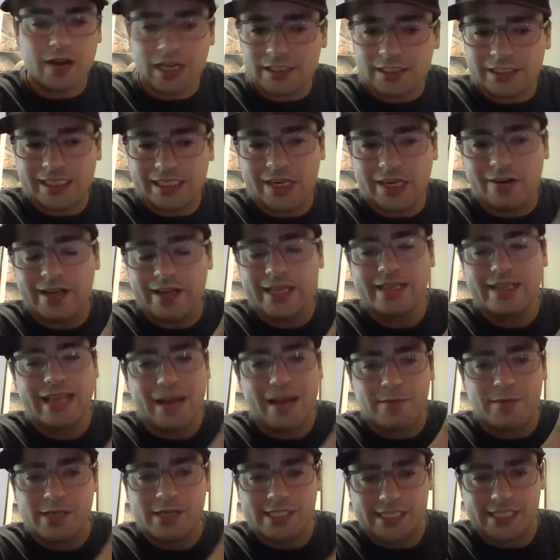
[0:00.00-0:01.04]
generating
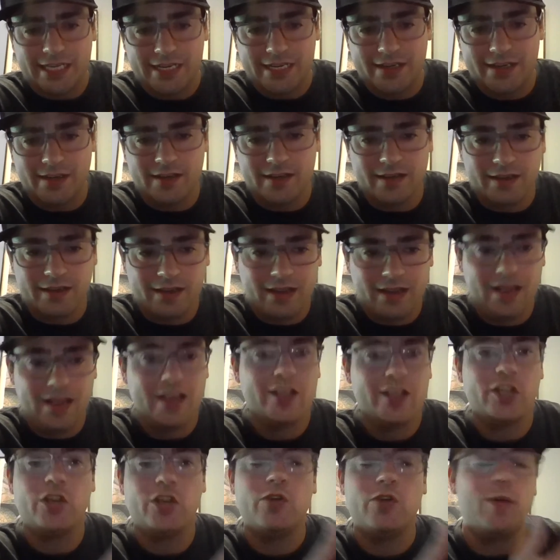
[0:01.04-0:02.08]
that much heat.
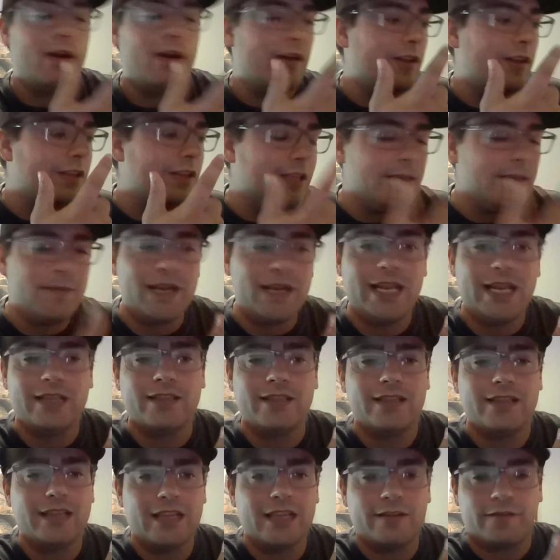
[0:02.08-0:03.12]
You eliminate the
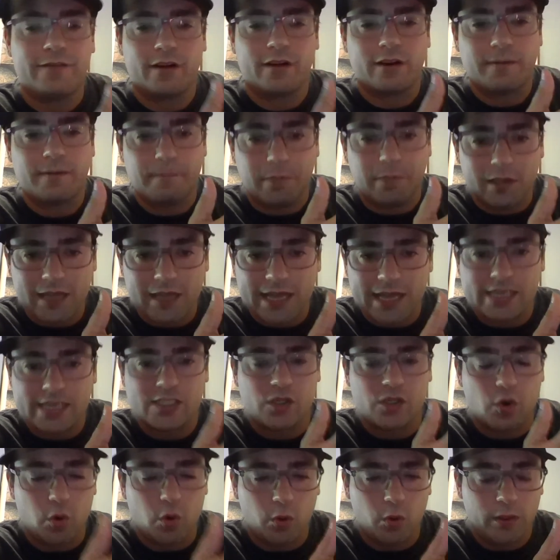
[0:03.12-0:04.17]
need for complex
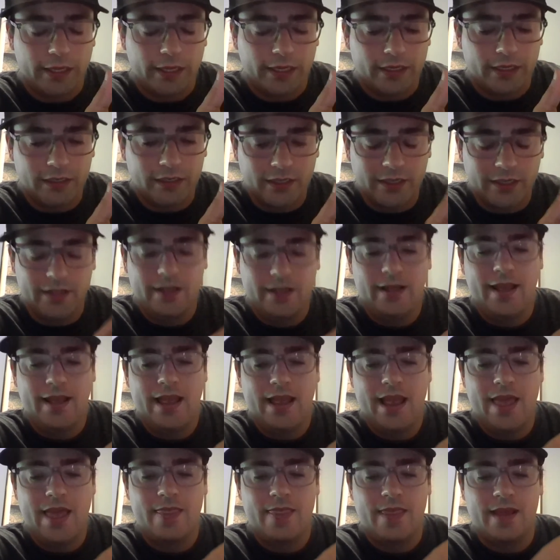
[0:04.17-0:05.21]
cooling.
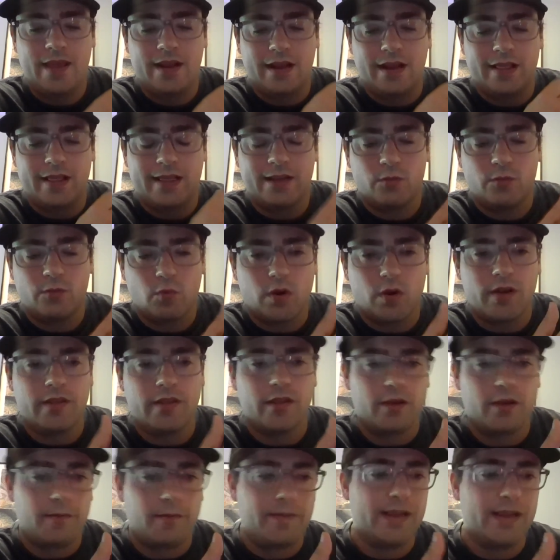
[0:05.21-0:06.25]
And then I think one of
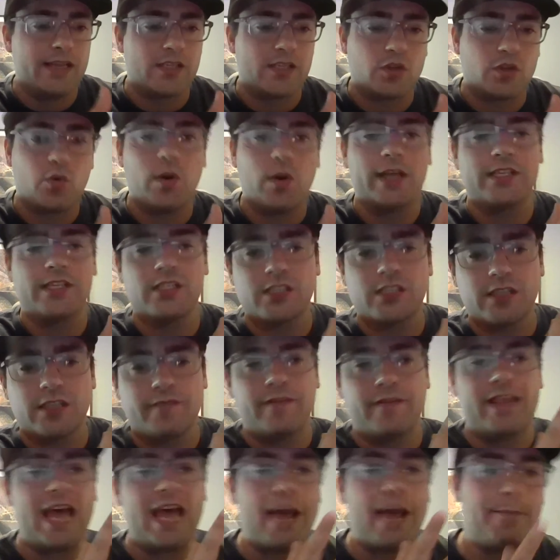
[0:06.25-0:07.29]
the biggest questions
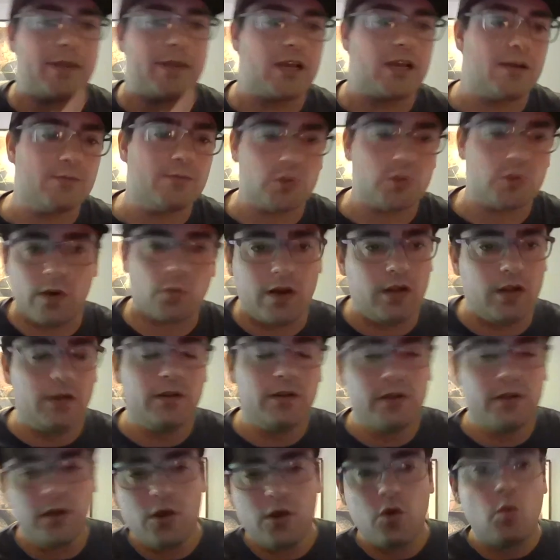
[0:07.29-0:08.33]
of that becomes, well,
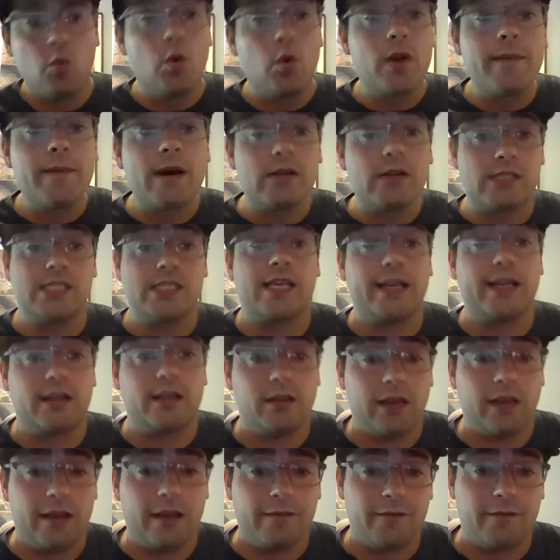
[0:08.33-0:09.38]
what about cycle
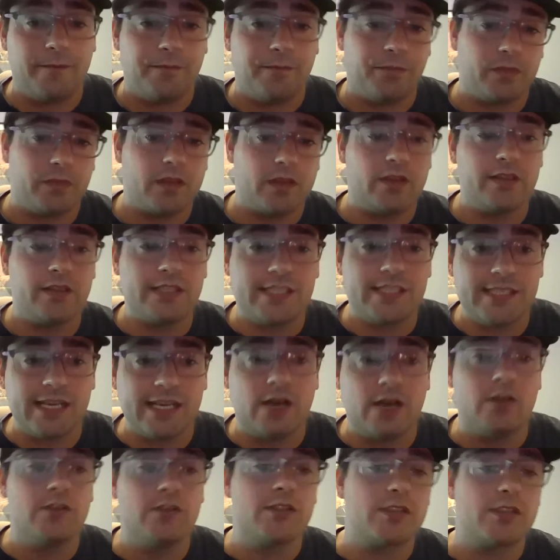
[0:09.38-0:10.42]
life?
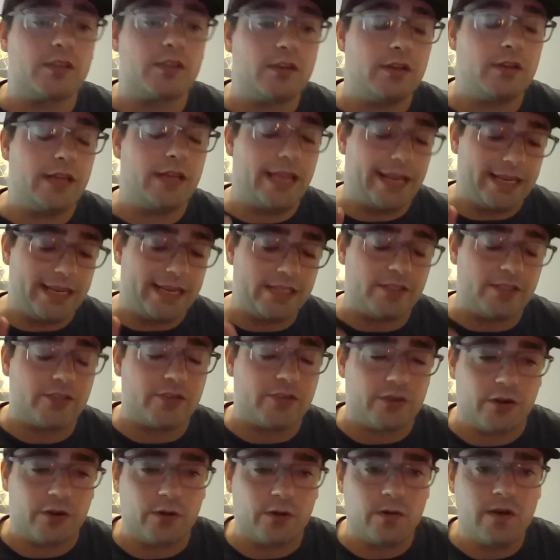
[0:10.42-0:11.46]
Cells, it is
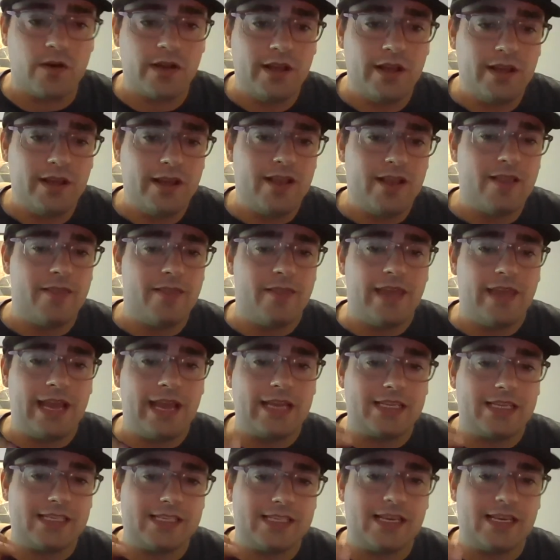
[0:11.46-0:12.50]
true
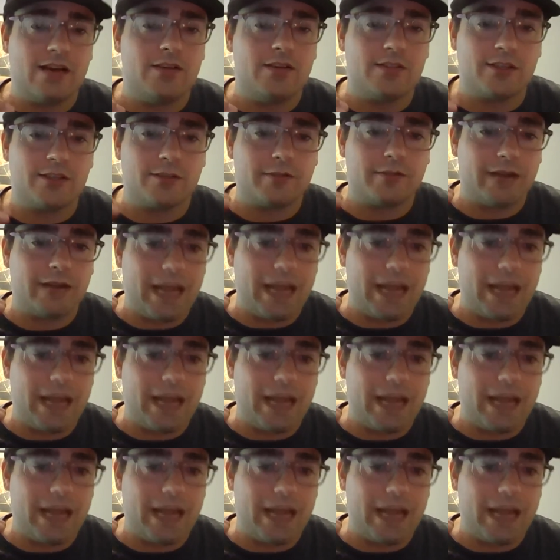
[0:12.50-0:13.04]
that cells are